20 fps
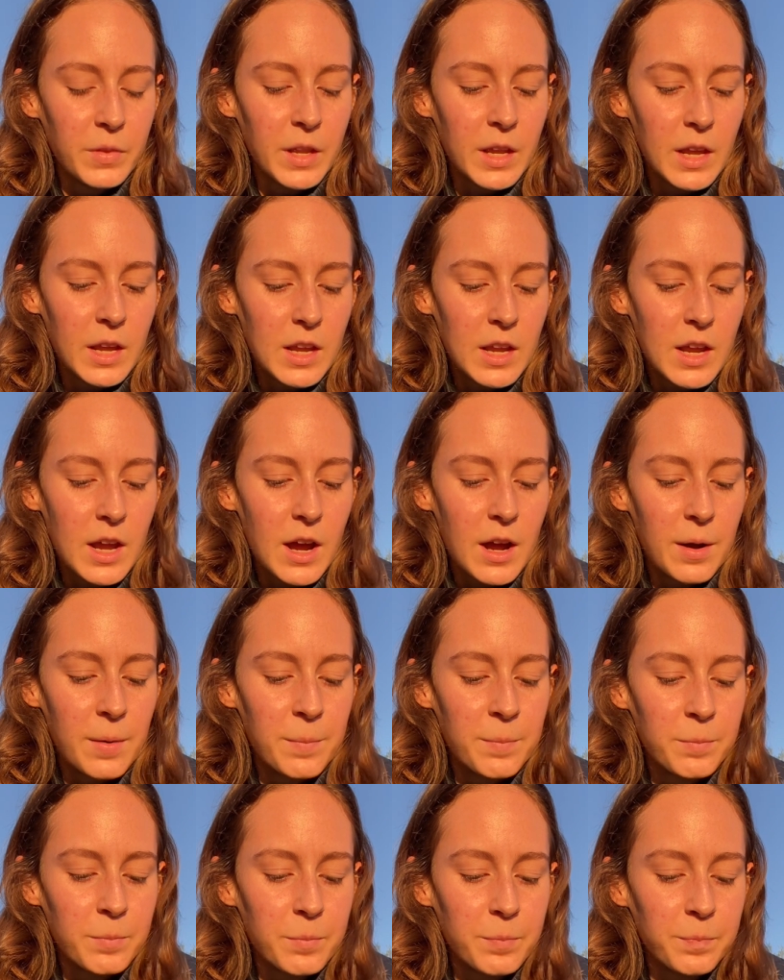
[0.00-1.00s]
yeah,
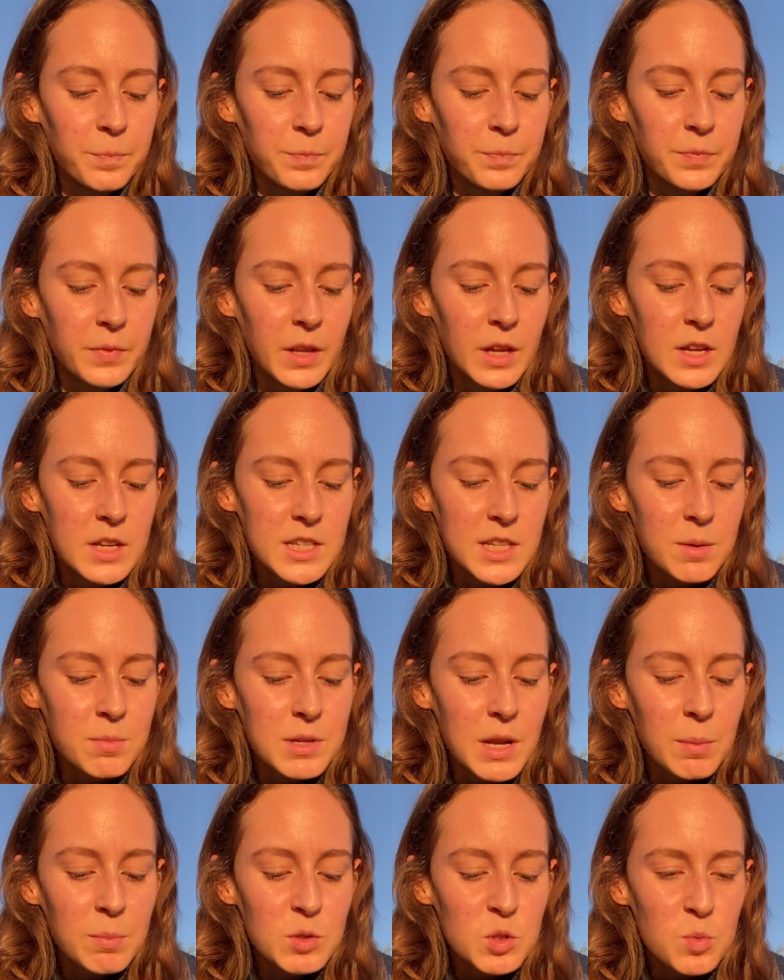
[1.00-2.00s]

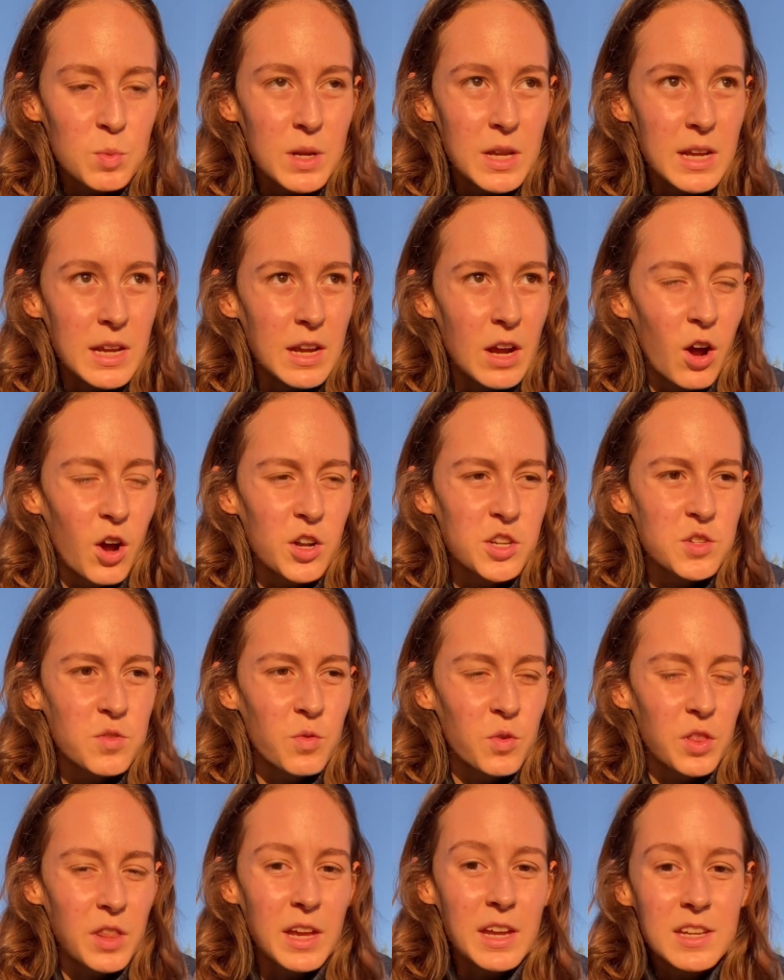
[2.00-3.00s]
sometimes we ask for
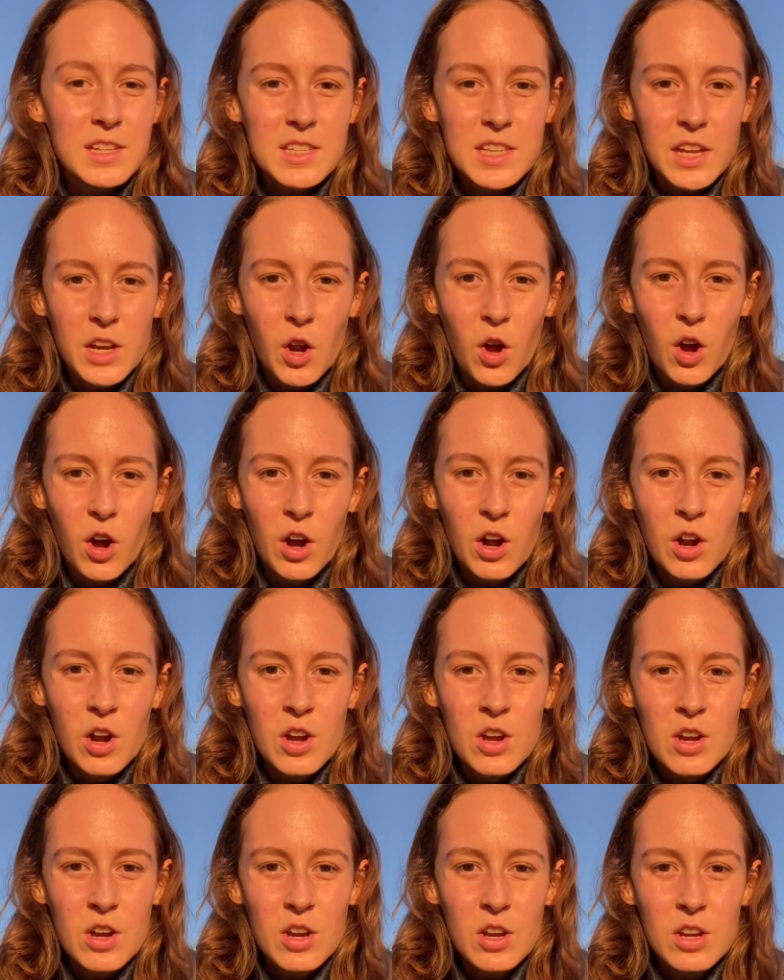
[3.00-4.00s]
things that are
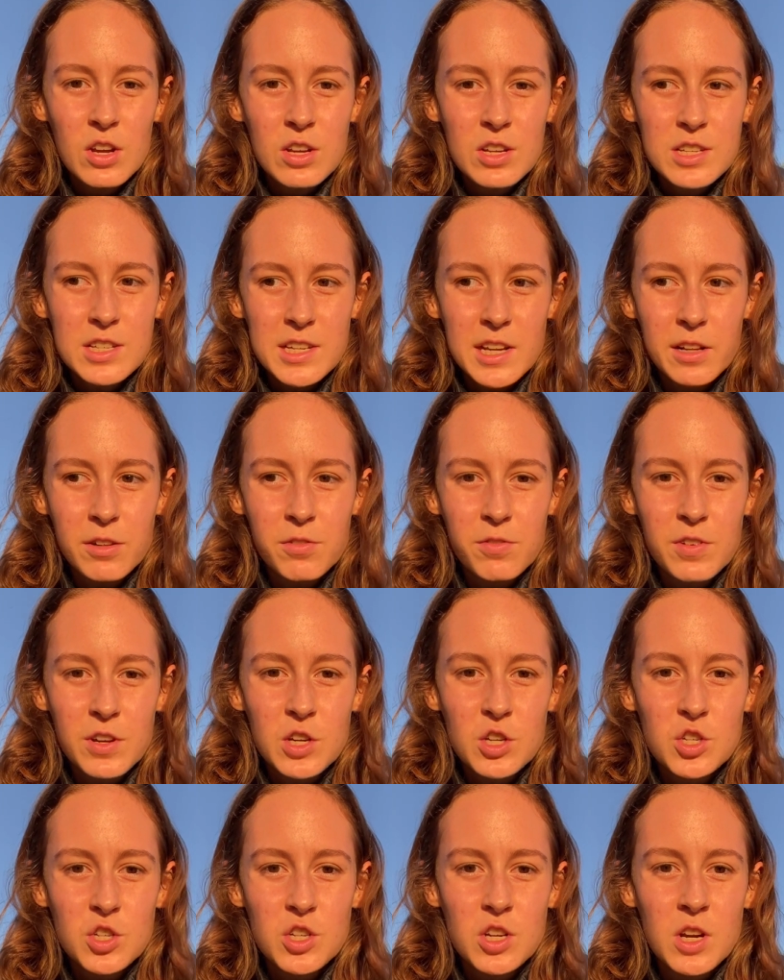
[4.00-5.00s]

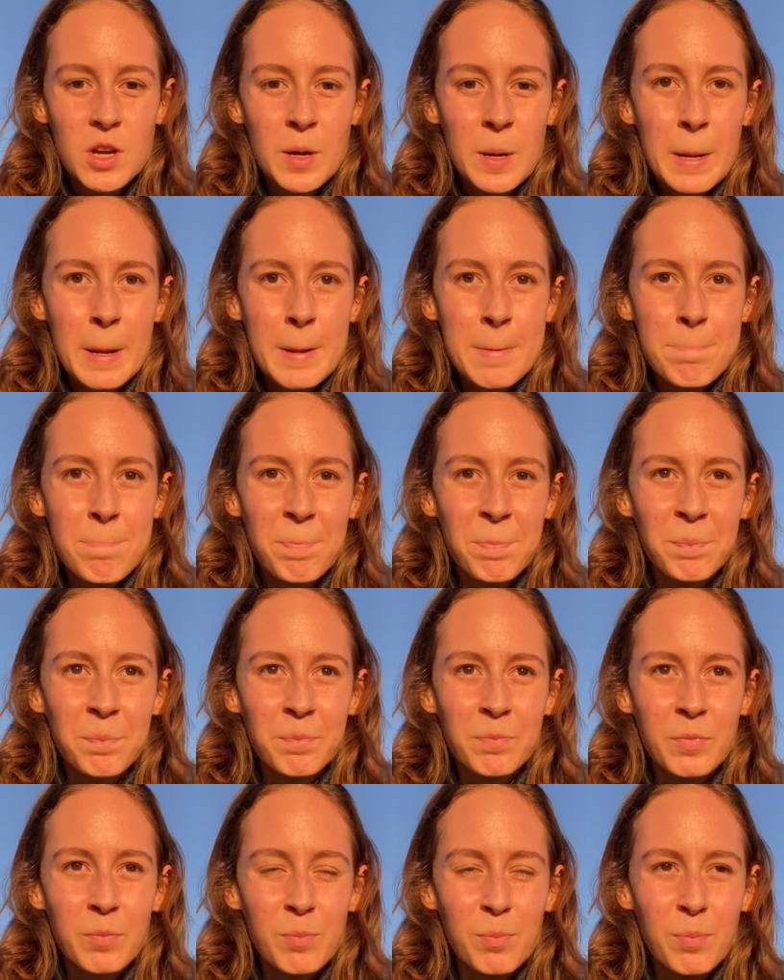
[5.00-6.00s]
selfish,
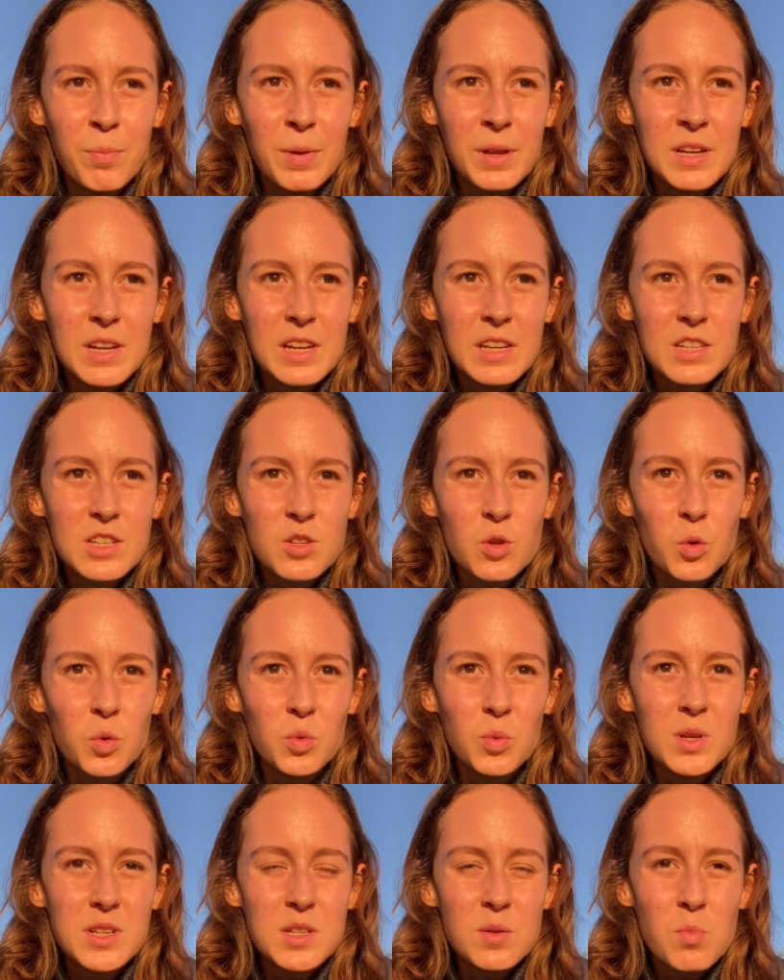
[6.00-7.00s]
but it's
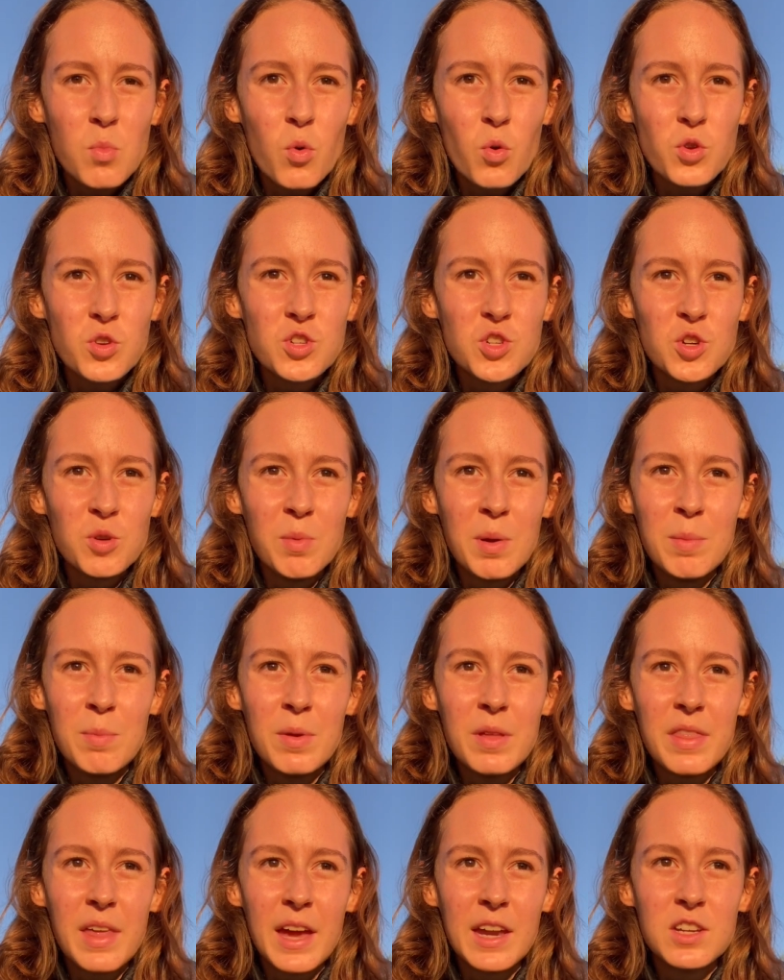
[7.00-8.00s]
always important to remember
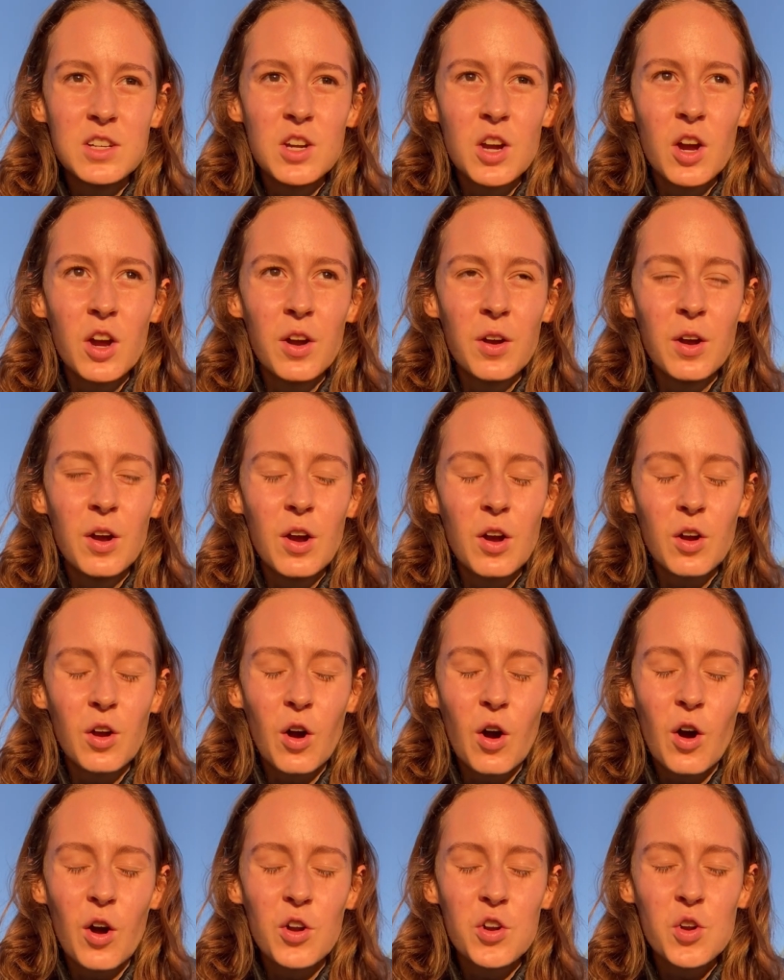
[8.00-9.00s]
that
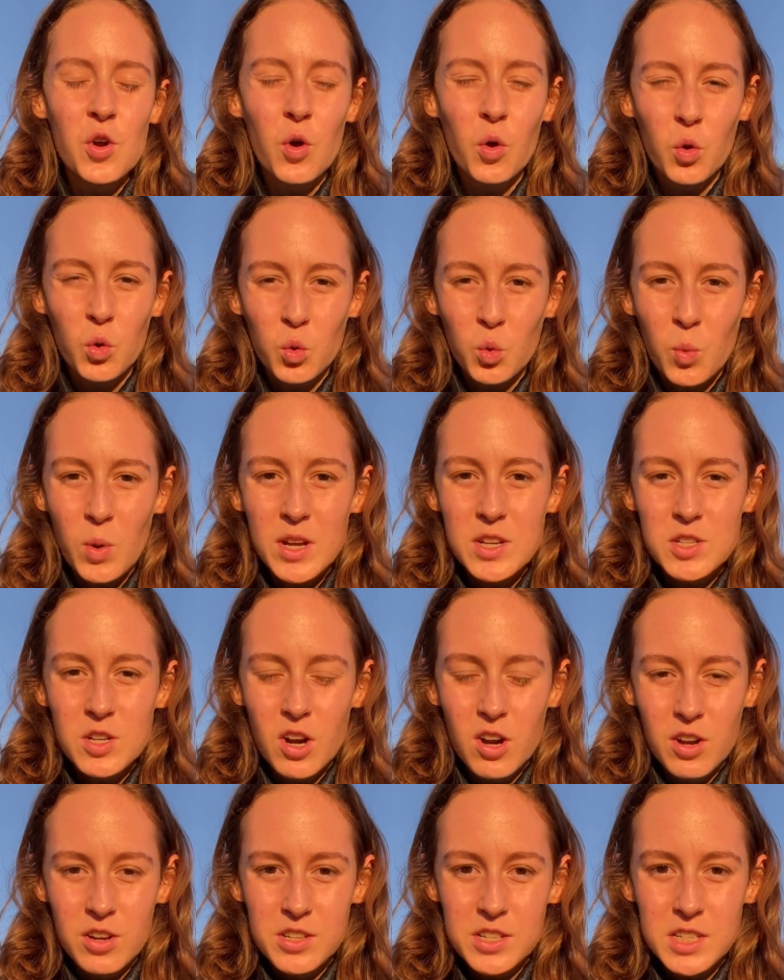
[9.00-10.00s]
God always
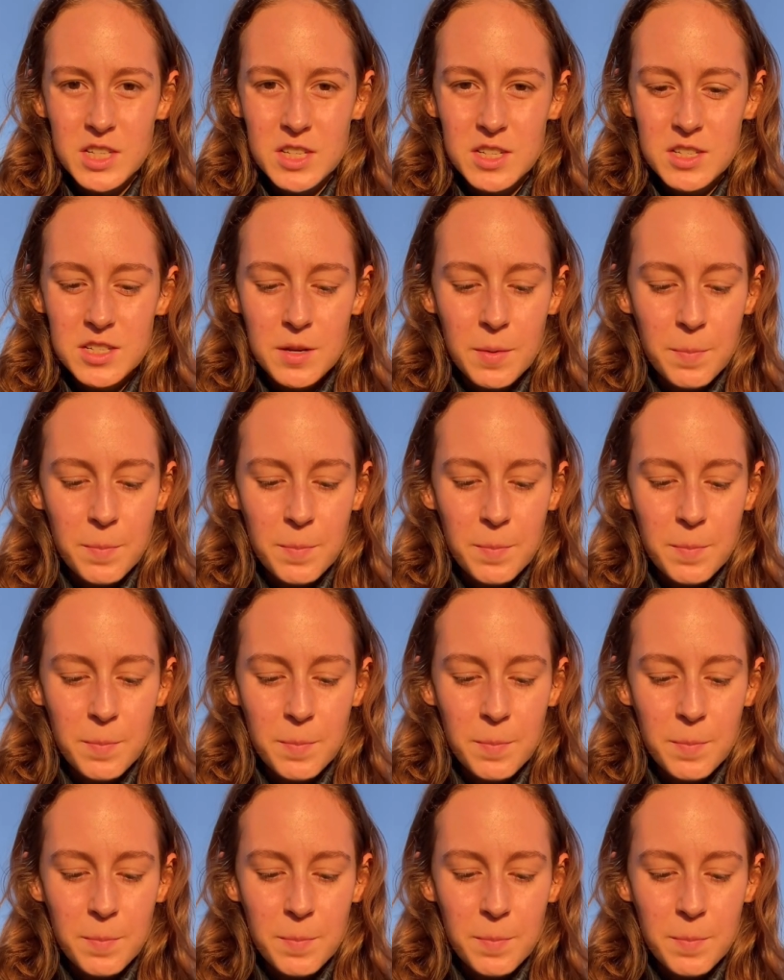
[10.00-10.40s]
answers.